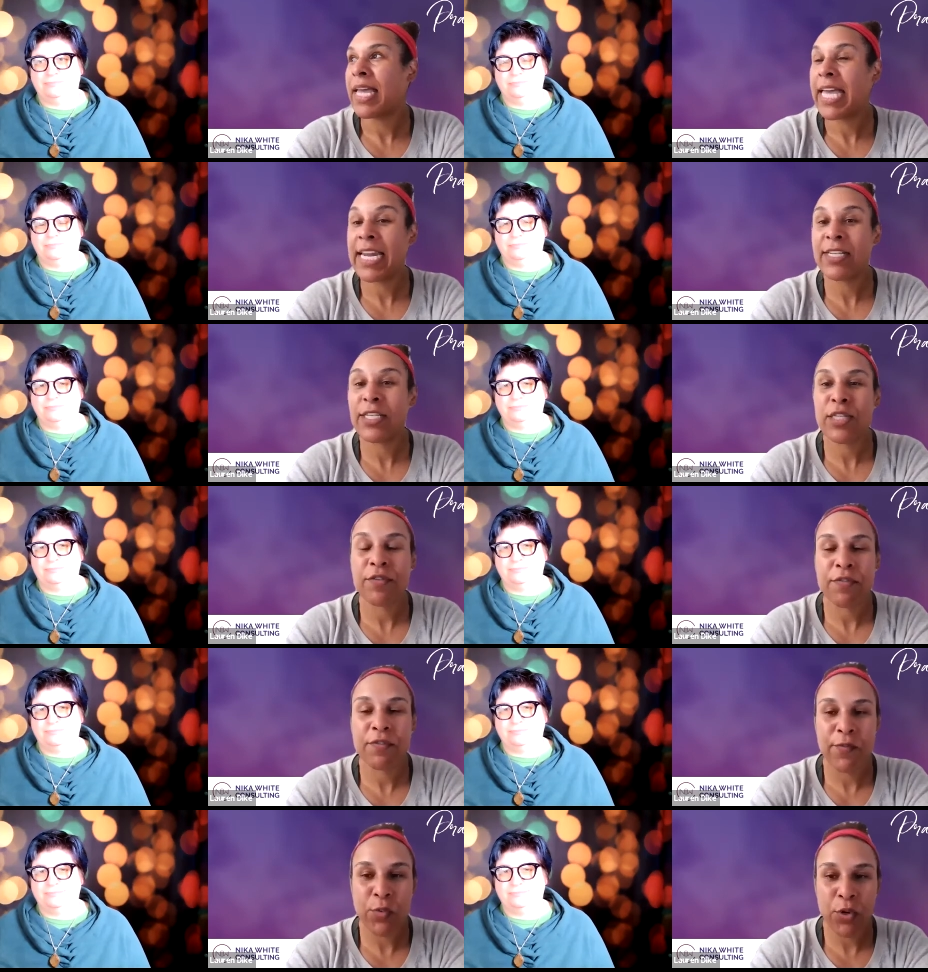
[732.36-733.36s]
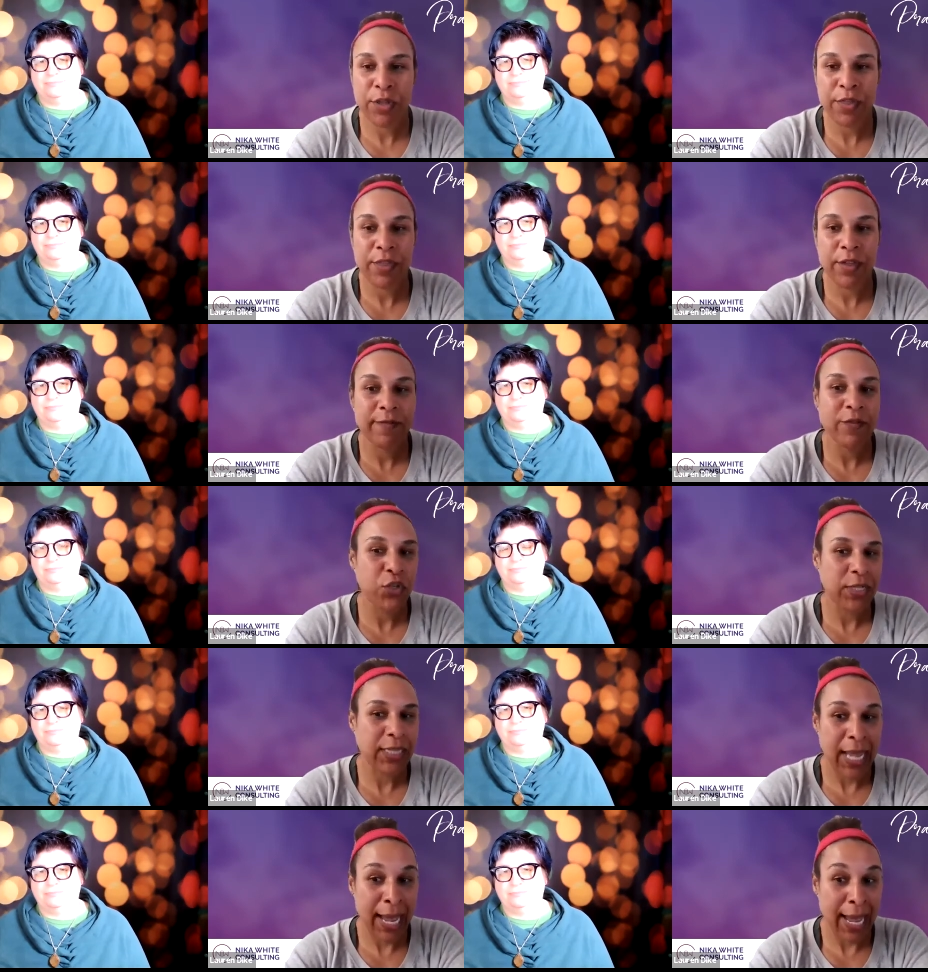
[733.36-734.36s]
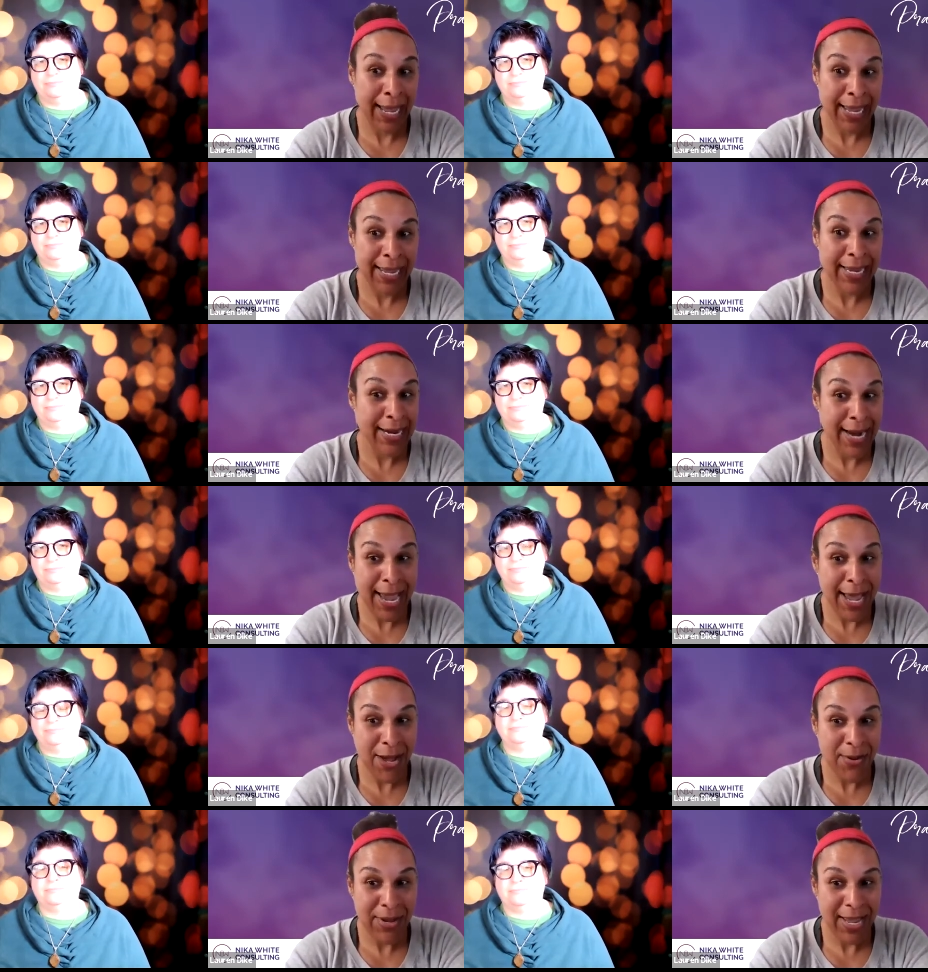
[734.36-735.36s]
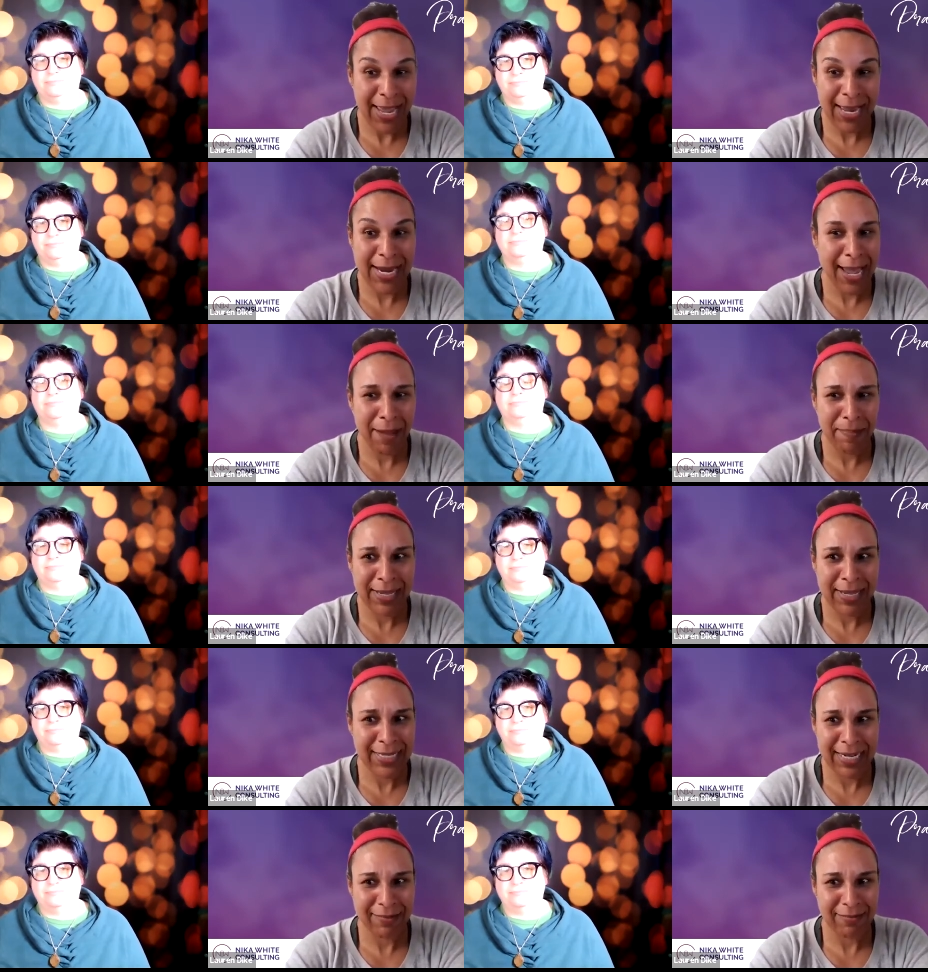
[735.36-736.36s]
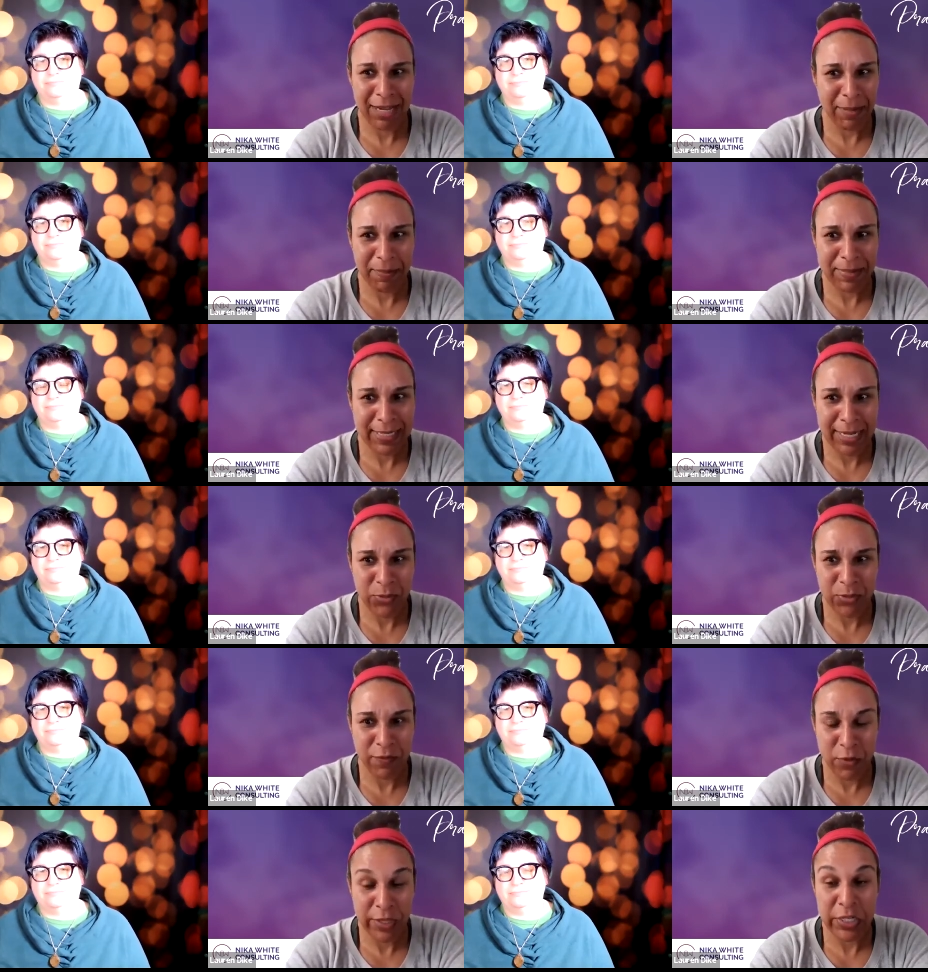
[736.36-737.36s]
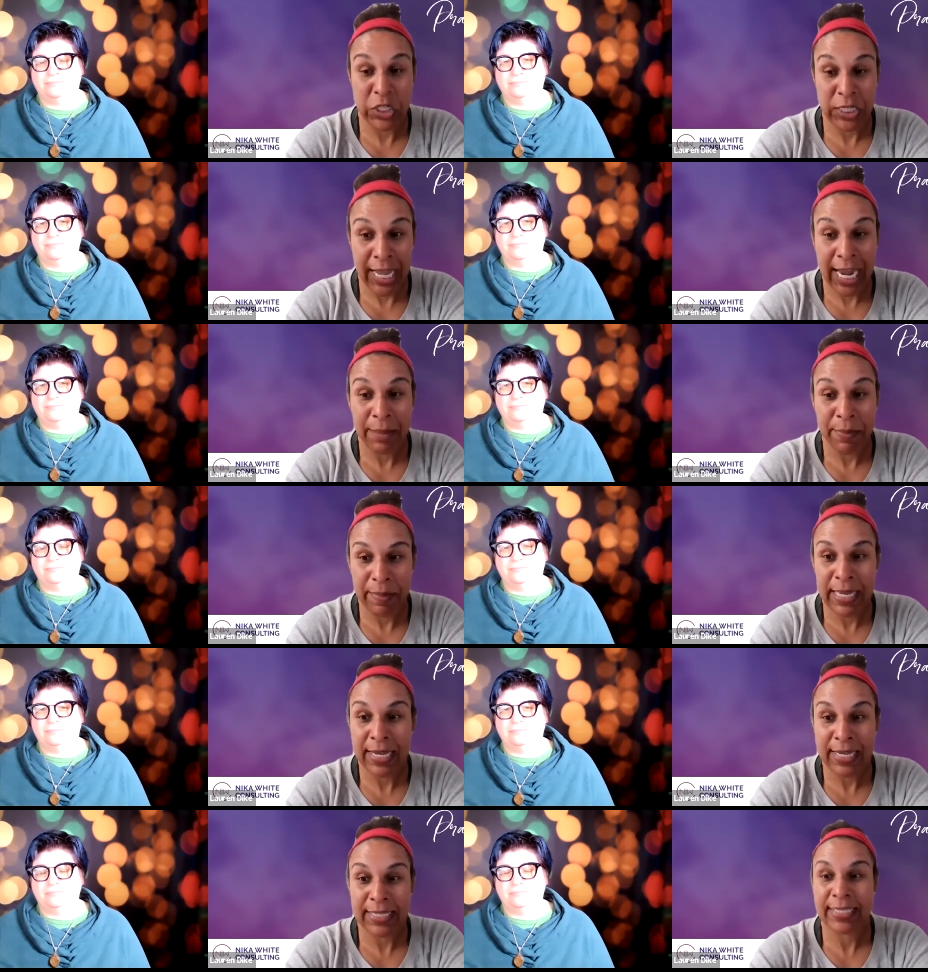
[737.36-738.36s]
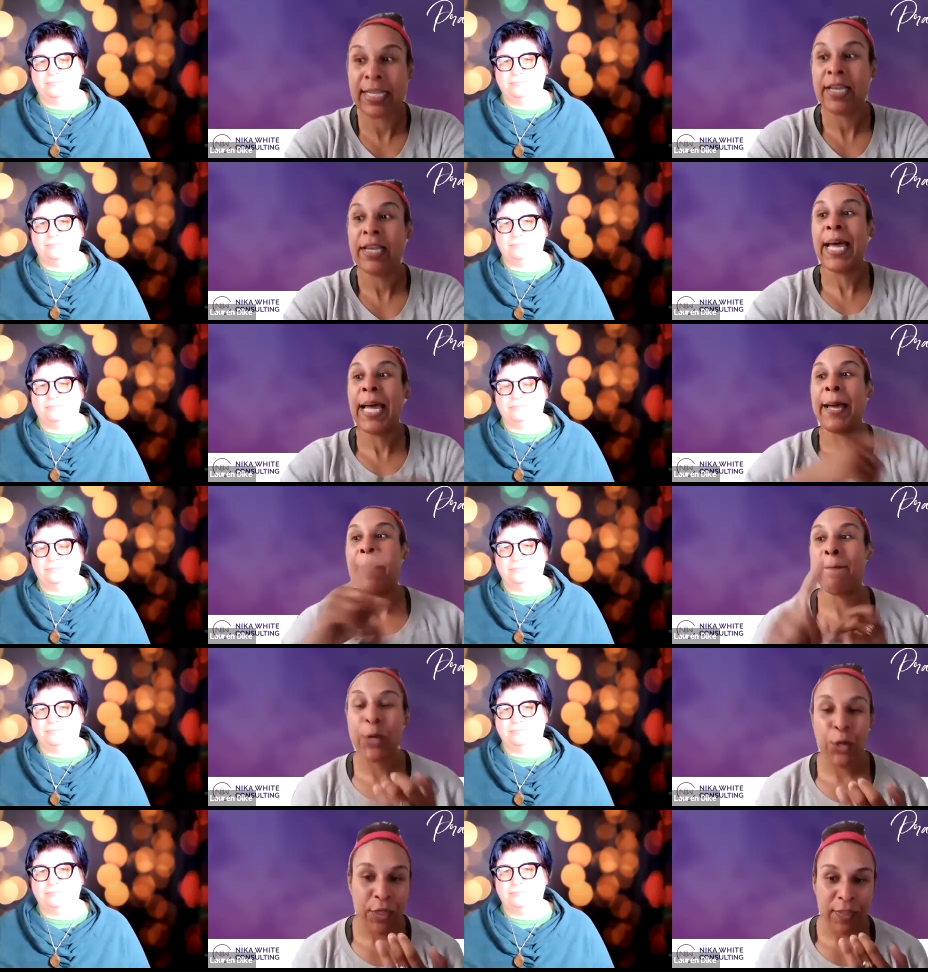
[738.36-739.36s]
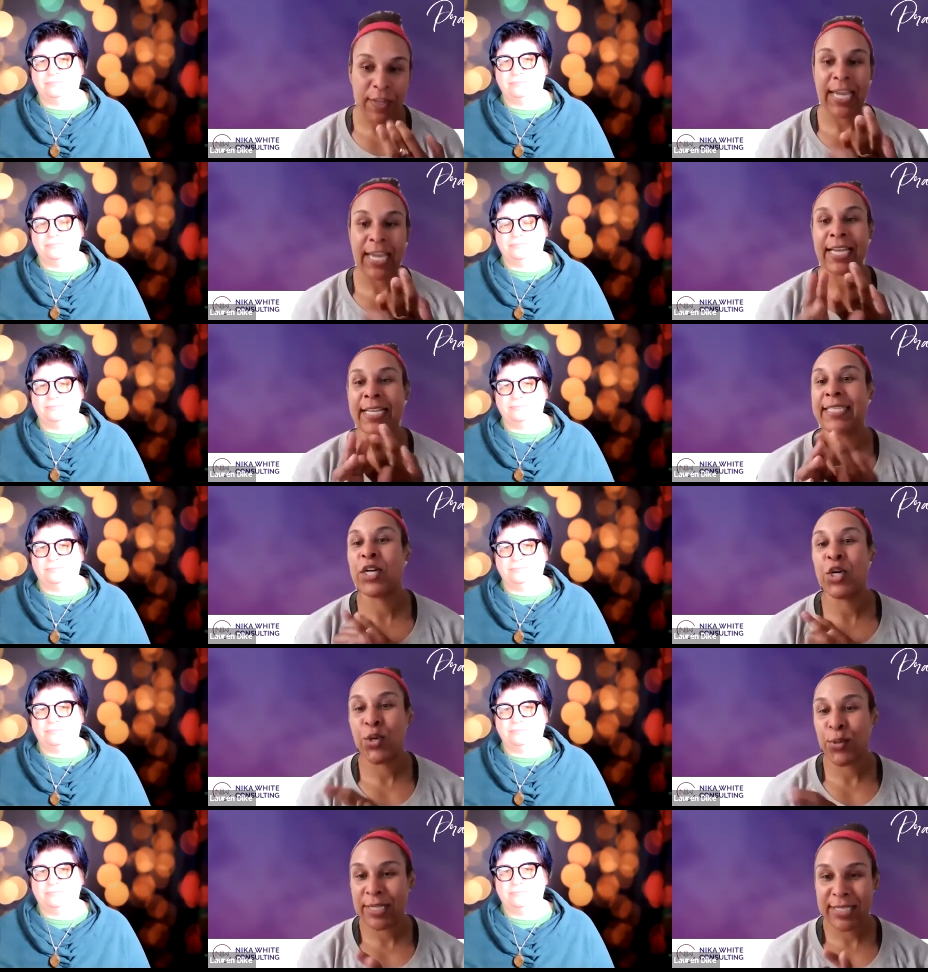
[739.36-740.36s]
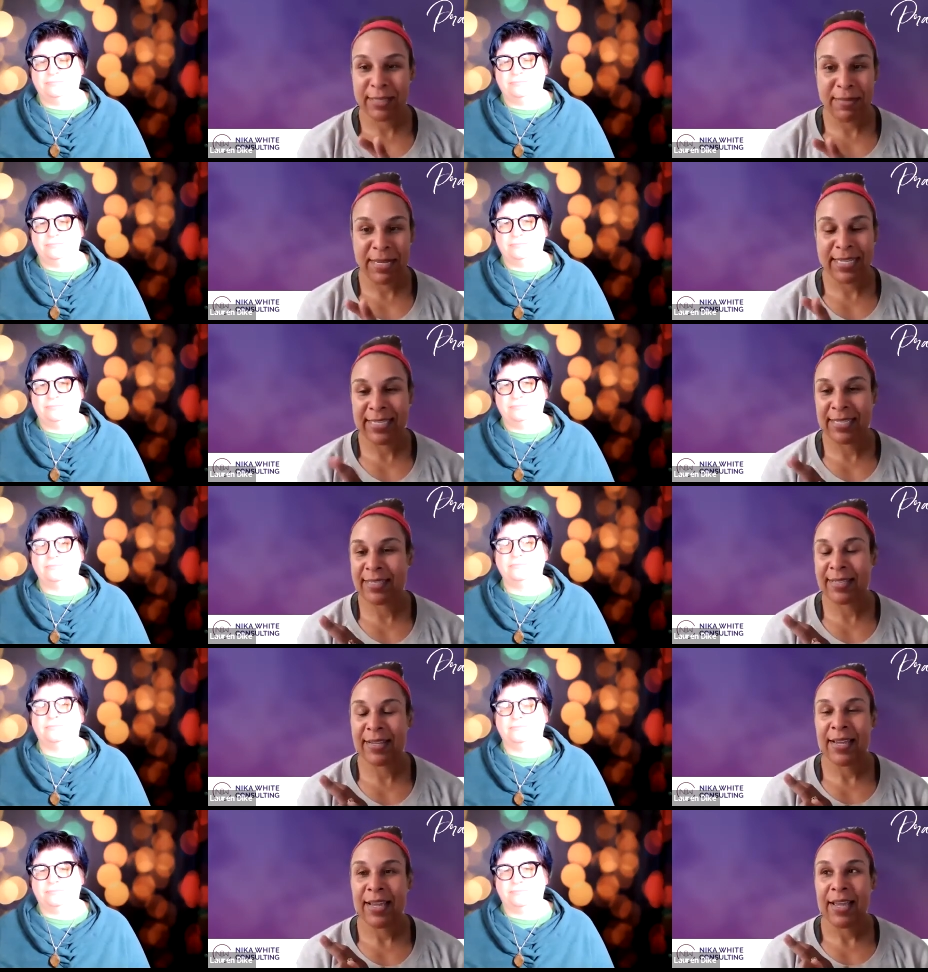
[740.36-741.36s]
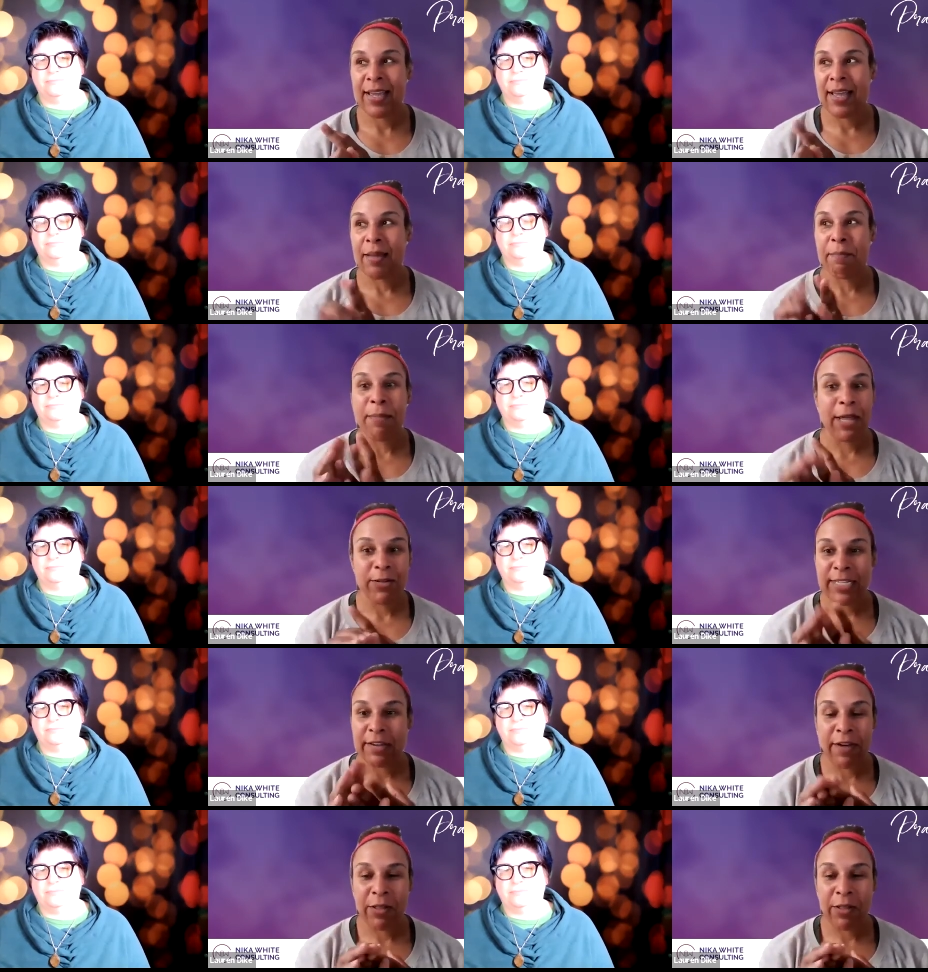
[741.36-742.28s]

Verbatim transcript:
Speaker 1: it is the 4th of July now. And not because I, I'm obsessed with the 4th of July, but because birthdays, Christmas, Mother's Day,